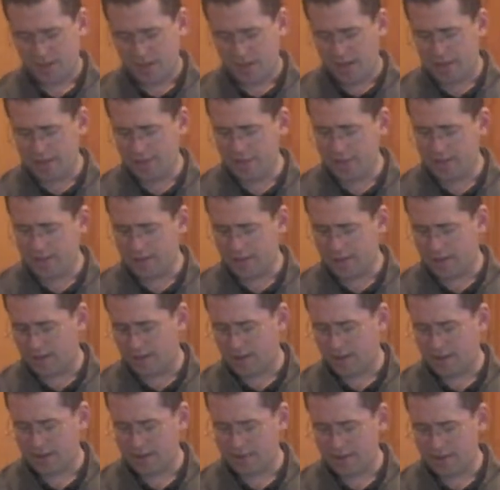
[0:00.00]
I think
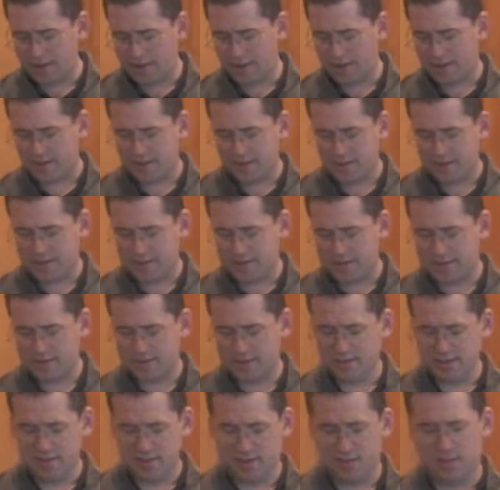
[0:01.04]
it's a
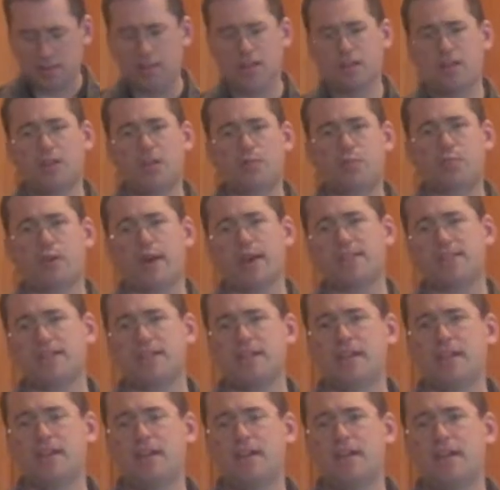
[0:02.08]
little
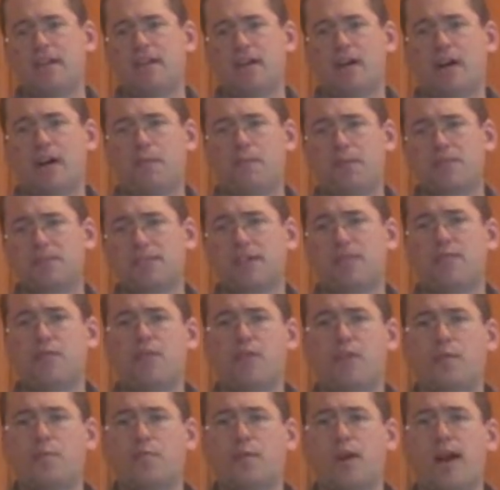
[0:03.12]
pricey, but it's kind of a
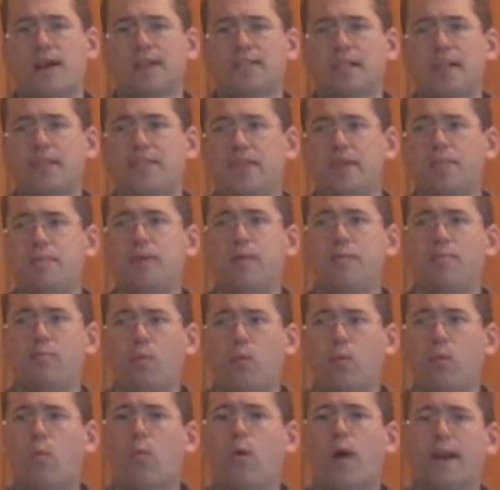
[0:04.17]
fun product. I think people
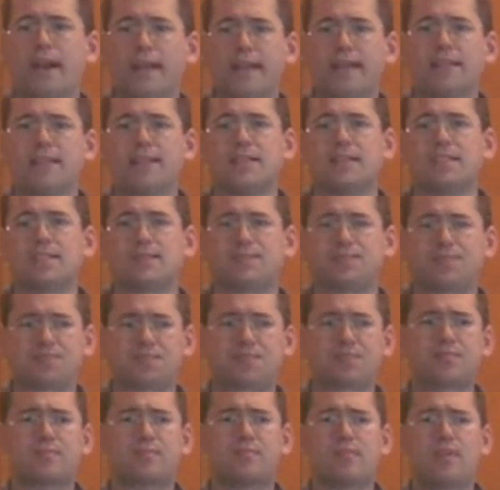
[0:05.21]
will want to get this.
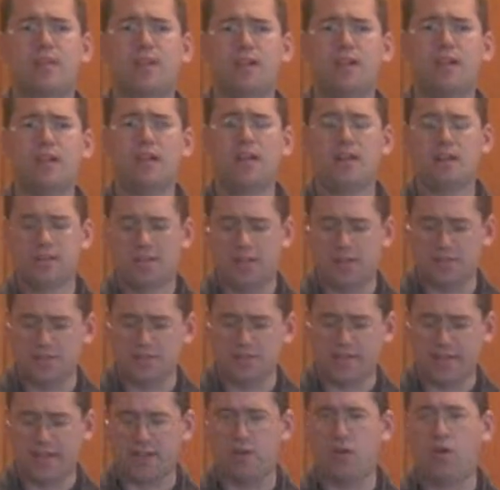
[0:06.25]

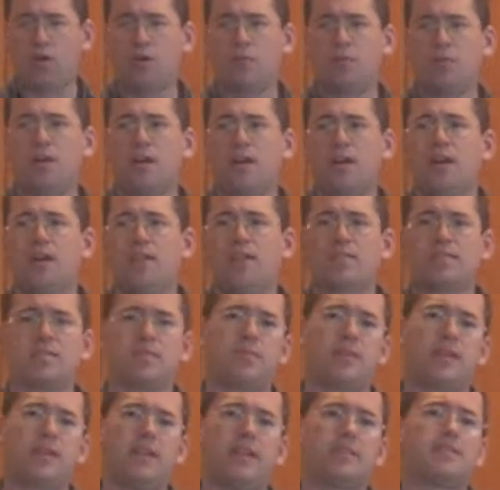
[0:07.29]
Definitely take it home.
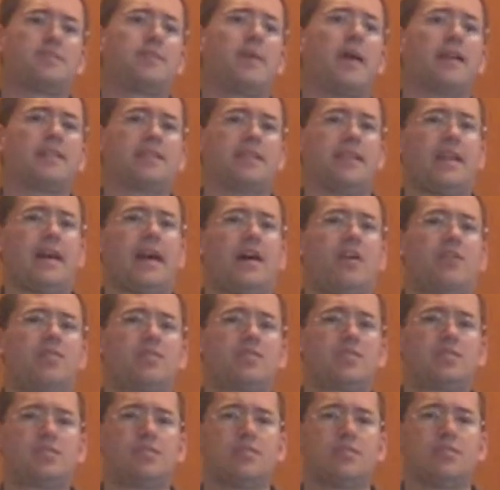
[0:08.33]
Something that gets back to the
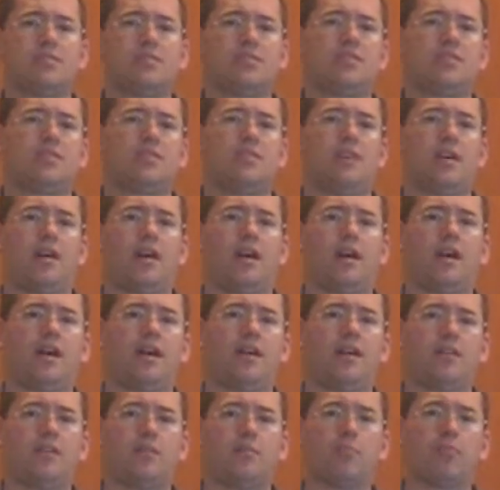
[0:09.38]
house.
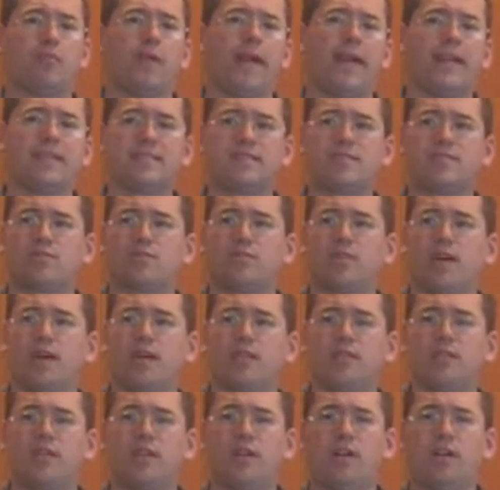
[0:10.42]
Your brand sits
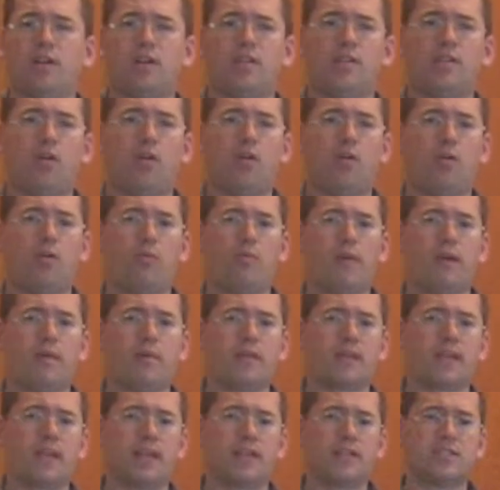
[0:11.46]
around the home.
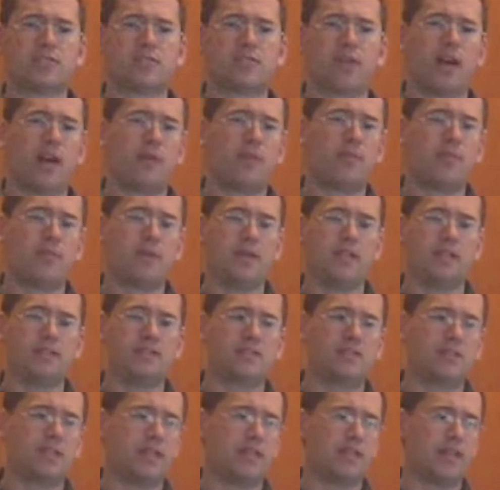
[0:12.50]
Maybe the kids grab a
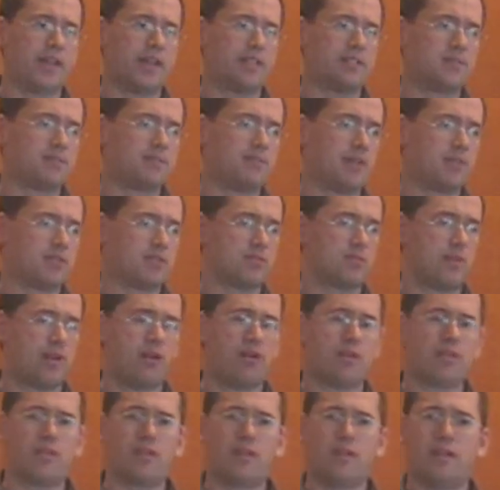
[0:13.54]
piece. They mess
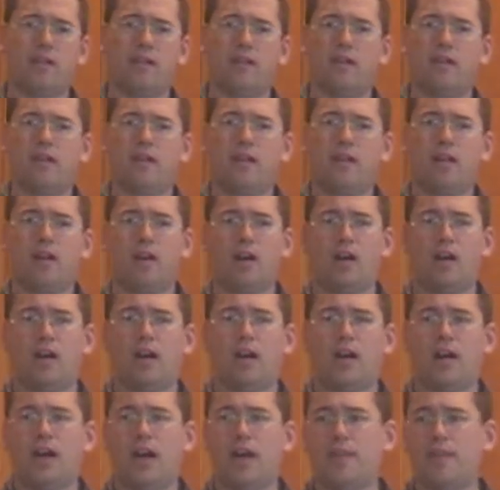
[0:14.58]
around with it.
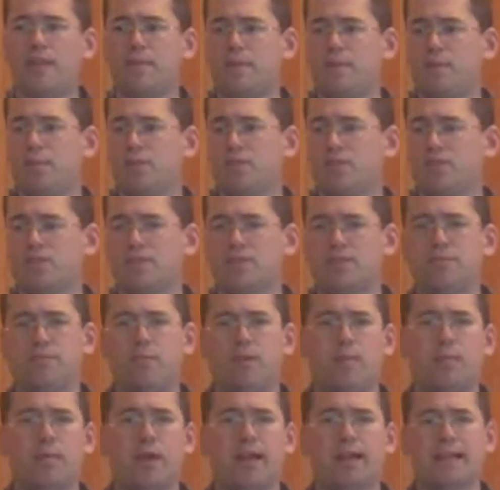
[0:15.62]
I think people
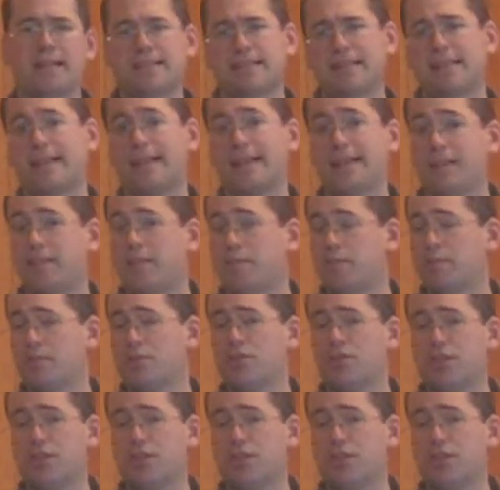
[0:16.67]
it brings out the kid in them in